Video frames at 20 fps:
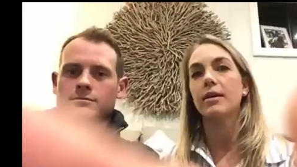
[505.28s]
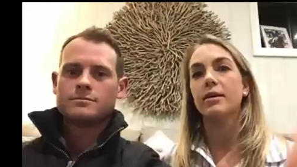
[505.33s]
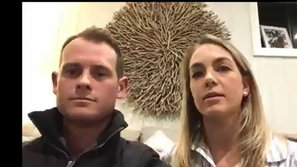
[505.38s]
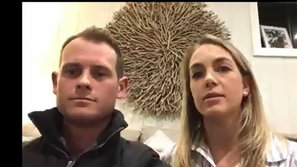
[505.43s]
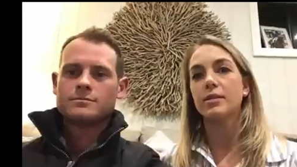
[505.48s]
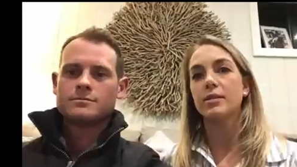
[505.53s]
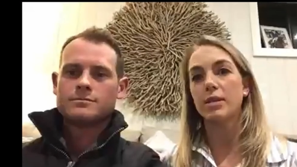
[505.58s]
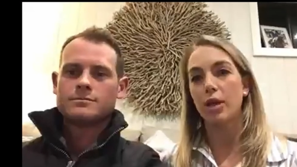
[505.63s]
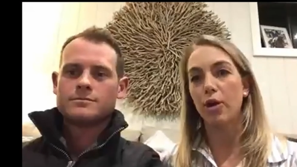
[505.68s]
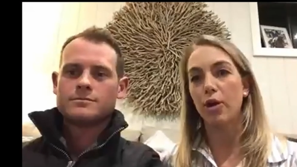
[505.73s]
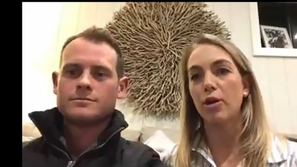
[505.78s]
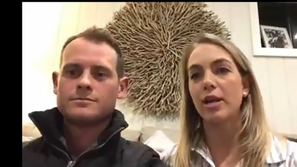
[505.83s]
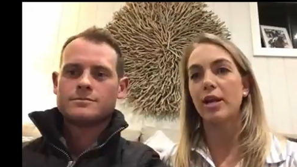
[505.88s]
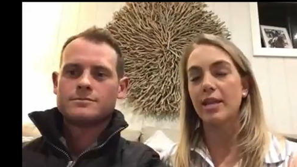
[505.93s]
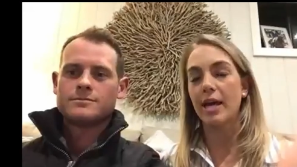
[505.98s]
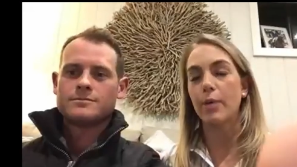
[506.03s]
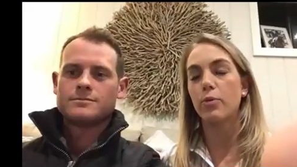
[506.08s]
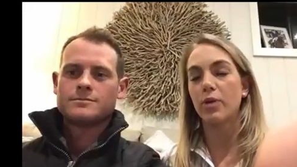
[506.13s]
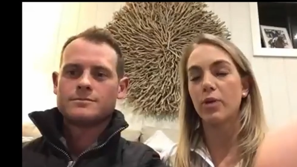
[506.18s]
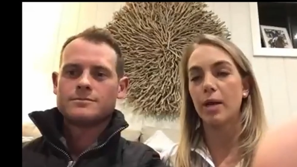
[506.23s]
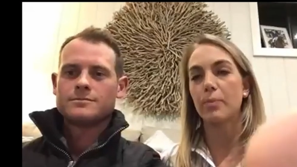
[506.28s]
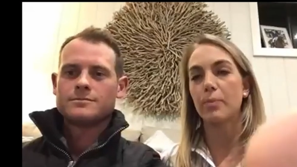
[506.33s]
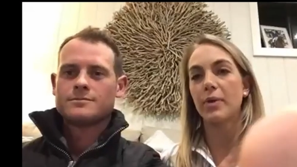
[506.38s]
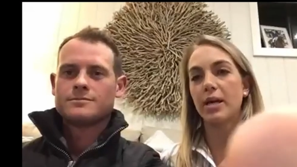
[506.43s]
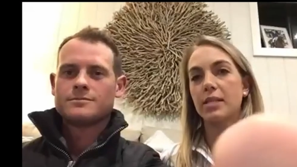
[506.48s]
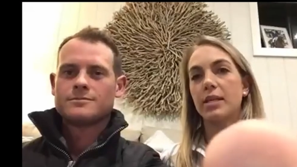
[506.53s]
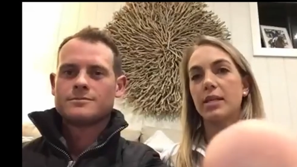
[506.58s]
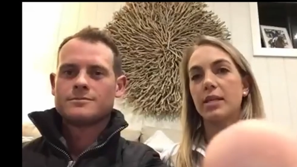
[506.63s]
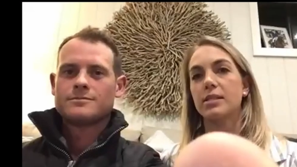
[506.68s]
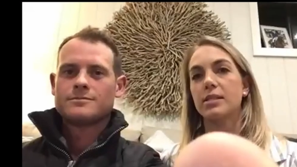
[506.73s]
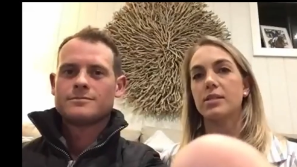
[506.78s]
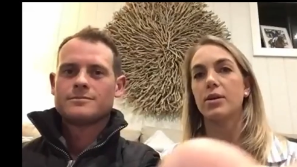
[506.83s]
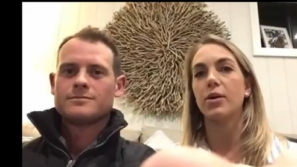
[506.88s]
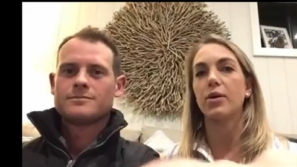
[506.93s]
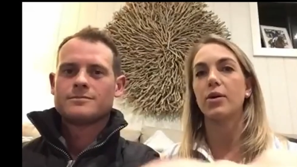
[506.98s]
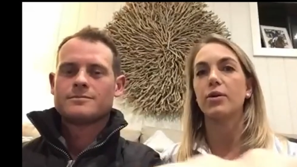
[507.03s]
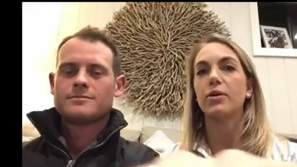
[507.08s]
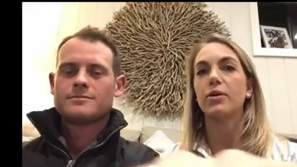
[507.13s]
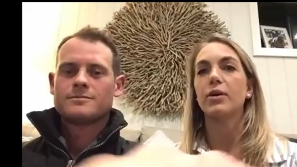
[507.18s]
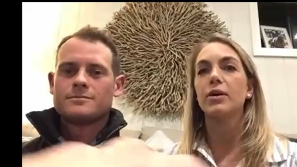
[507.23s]
Speaker 1: slowly that will get
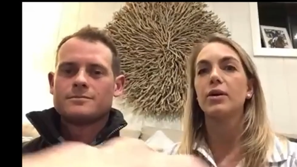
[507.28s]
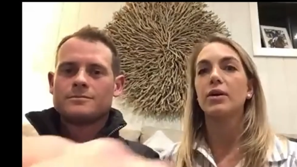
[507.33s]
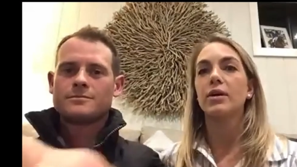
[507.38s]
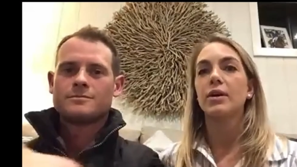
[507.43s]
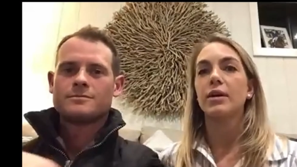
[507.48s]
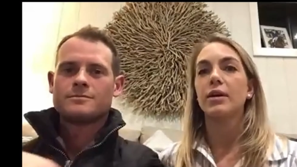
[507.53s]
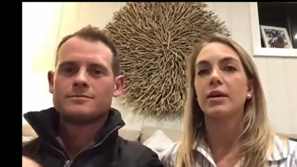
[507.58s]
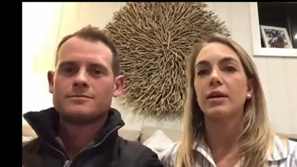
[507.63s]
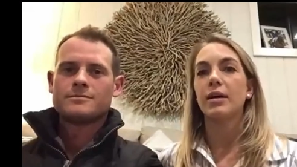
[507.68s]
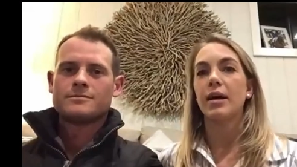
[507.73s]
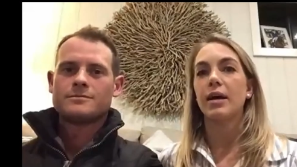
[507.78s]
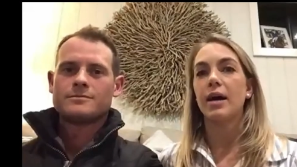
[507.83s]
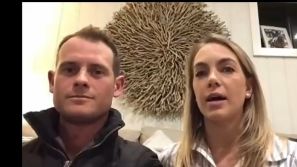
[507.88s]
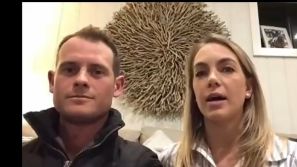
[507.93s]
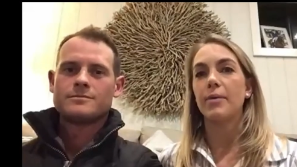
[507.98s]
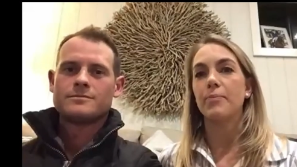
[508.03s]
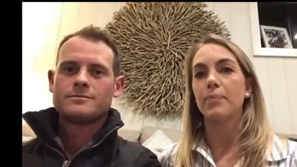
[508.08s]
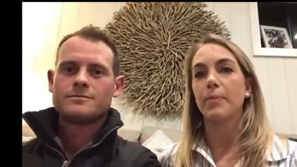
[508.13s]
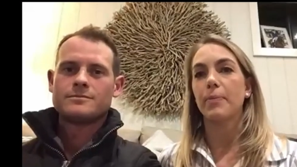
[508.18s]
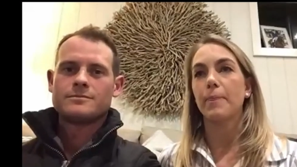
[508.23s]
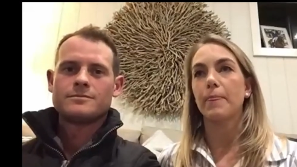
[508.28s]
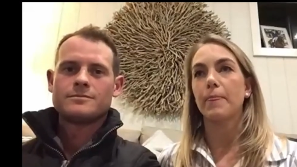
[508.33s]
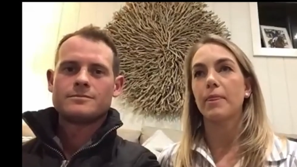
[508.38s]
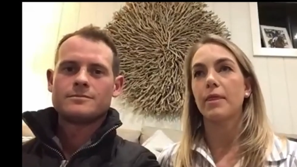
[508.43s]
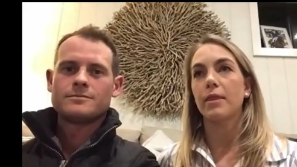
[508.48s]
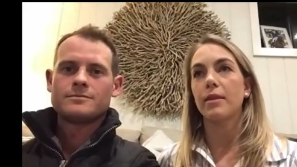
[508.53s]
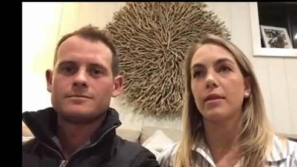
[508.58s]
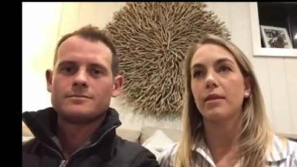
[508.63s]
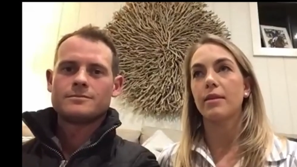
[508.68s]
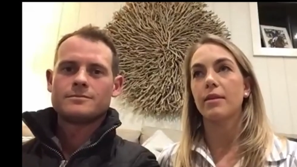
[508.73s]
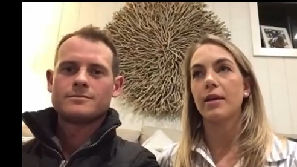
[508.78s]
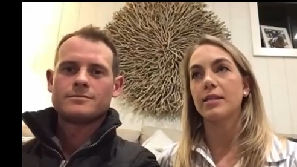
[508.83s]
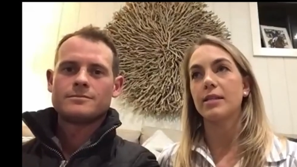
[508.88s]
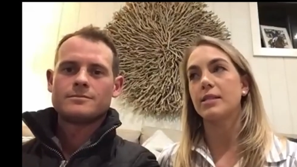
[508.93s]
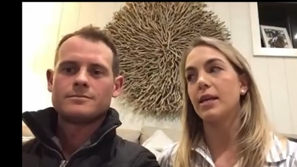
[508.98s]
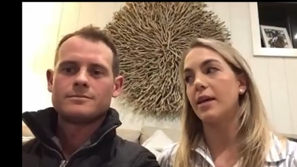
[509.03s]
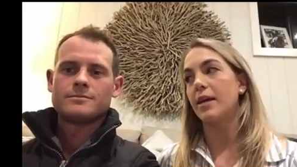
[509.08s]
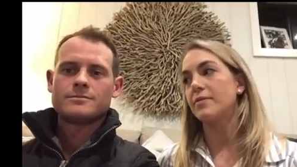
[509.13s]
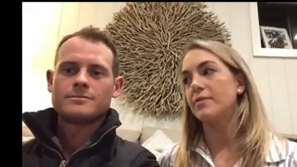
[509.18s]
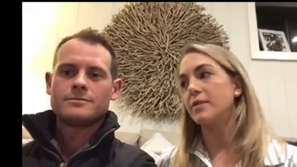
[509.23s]
so um, as
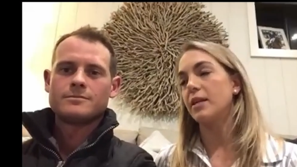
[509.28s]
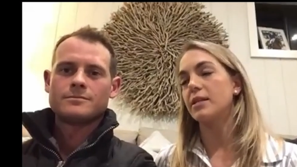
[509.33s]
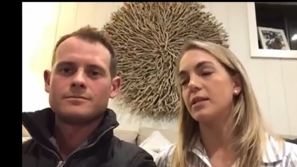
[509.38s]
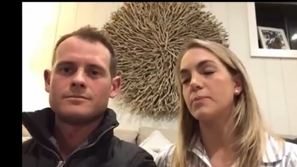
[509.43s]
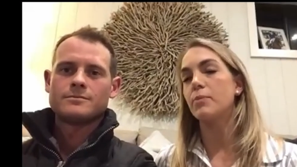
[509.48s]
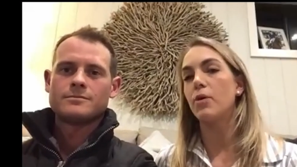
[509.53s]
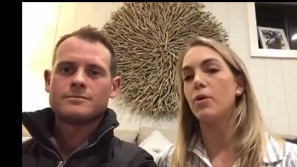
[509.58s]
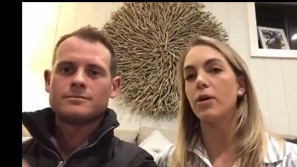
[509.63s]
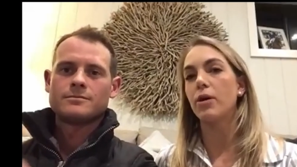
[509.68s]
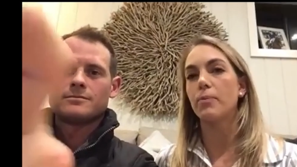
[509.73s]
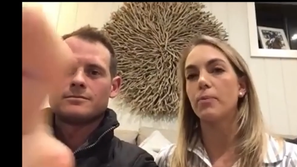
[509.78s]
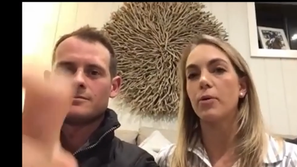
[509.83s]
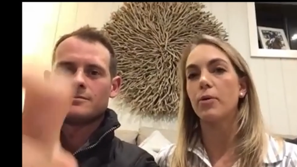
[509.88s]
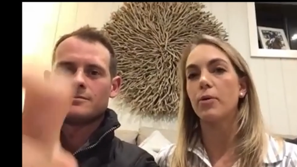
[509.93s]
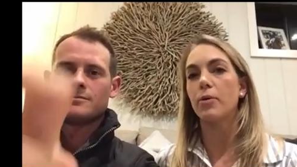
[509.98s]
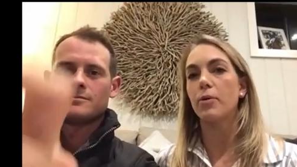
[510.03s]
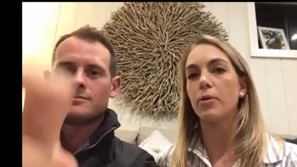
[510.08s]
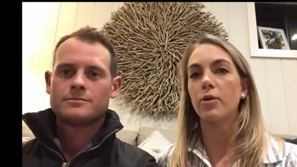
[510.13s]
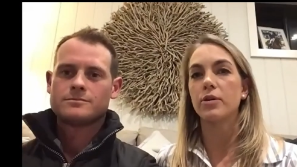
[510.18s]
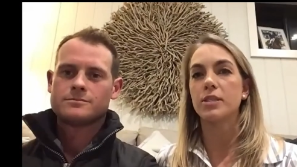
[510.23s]
dave said it's more important to